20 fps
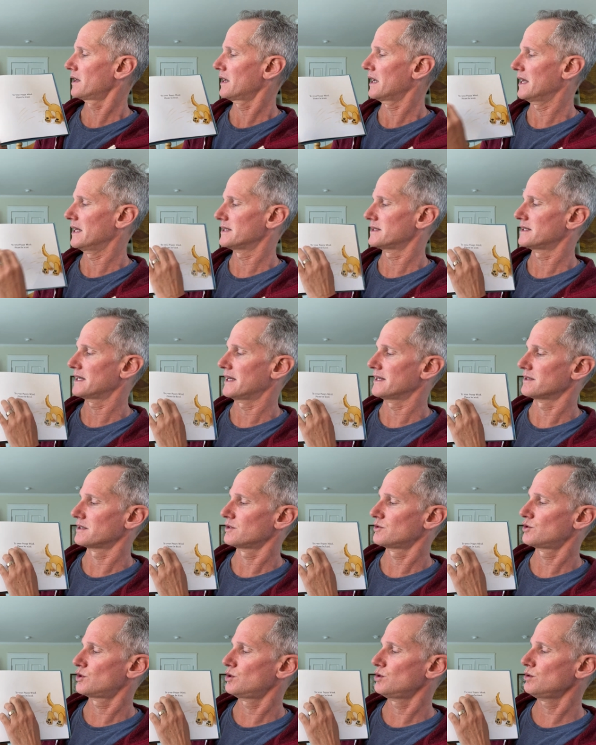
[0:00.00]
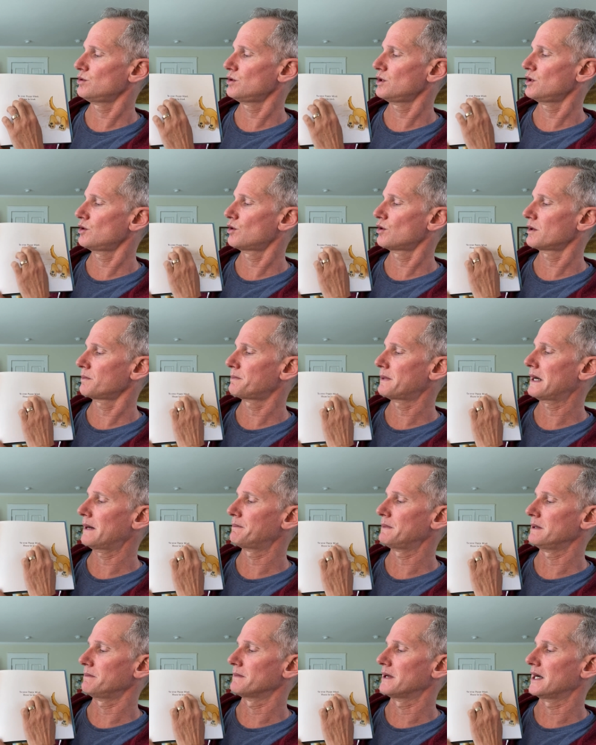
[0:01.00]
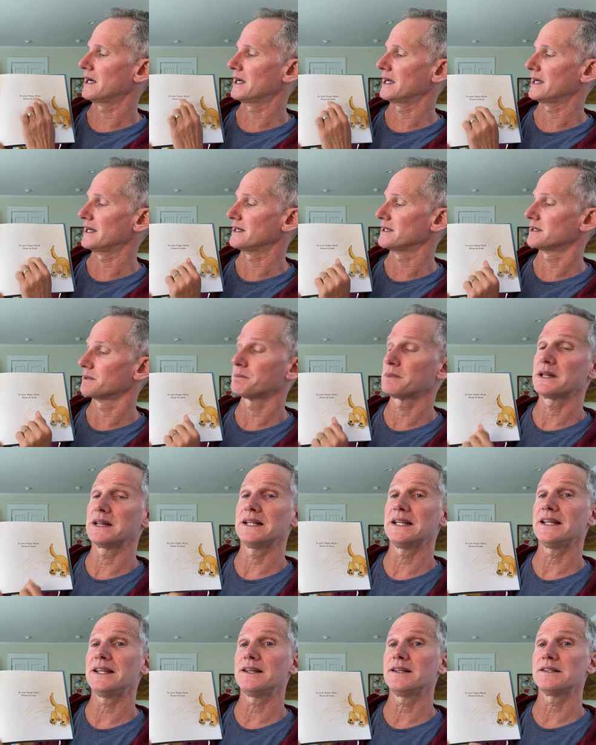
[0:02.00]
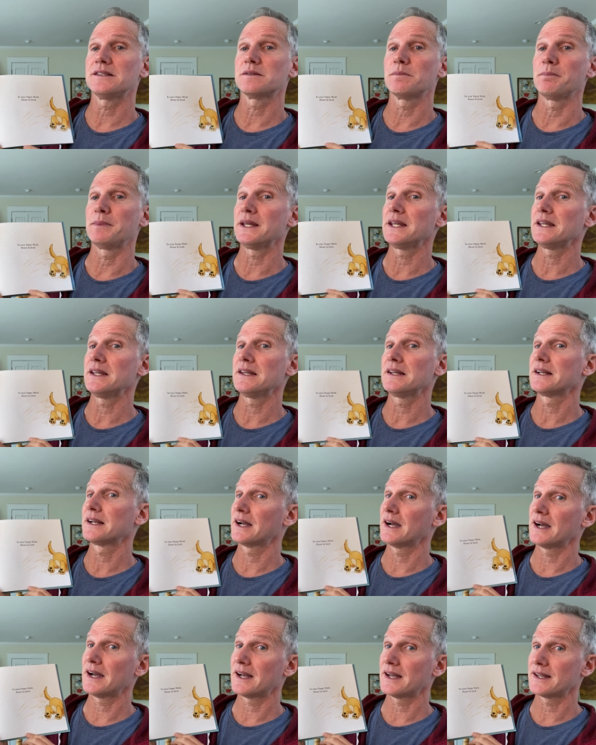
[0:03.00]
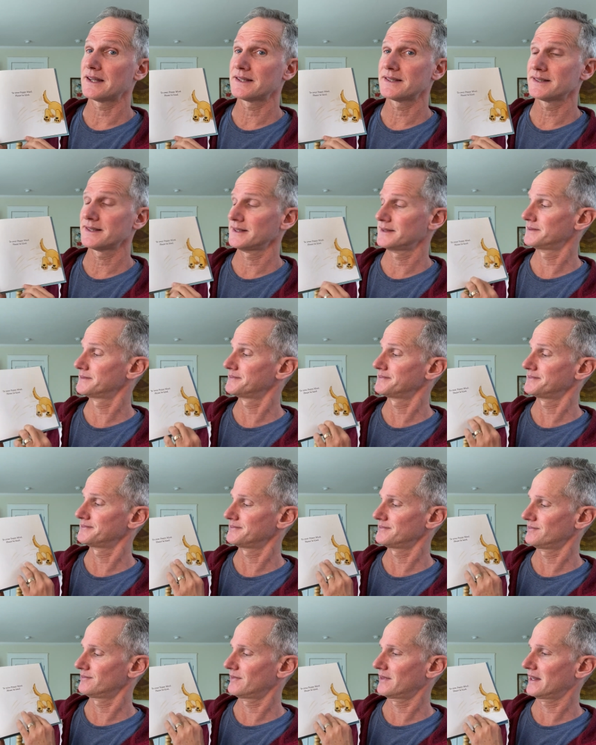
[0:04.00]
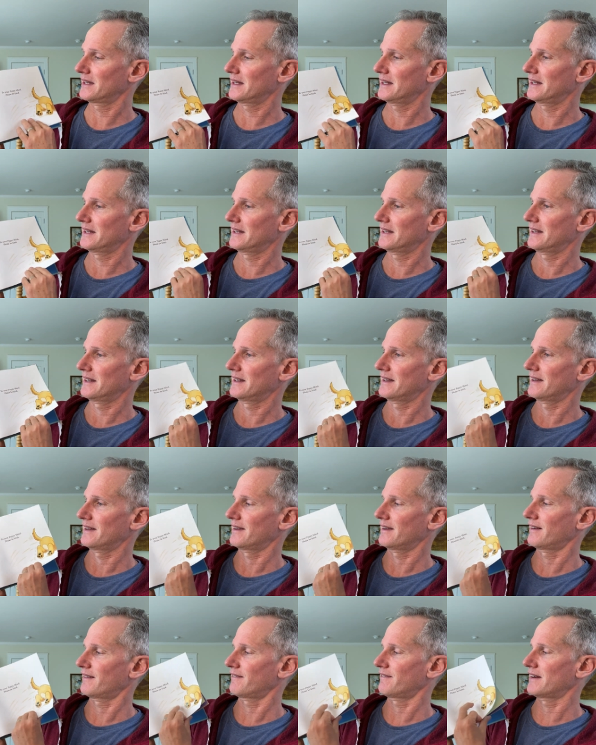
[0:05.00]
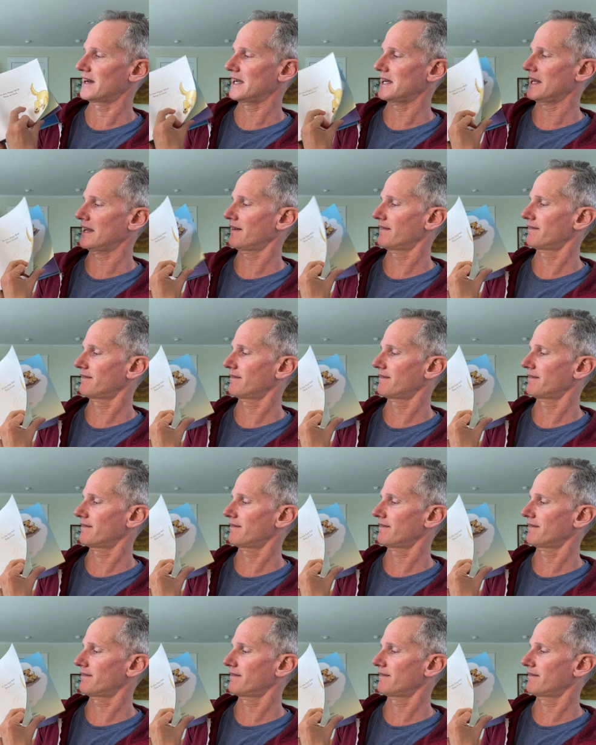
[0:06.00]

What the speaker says: It says, to your puppy mind, please be kind. All right.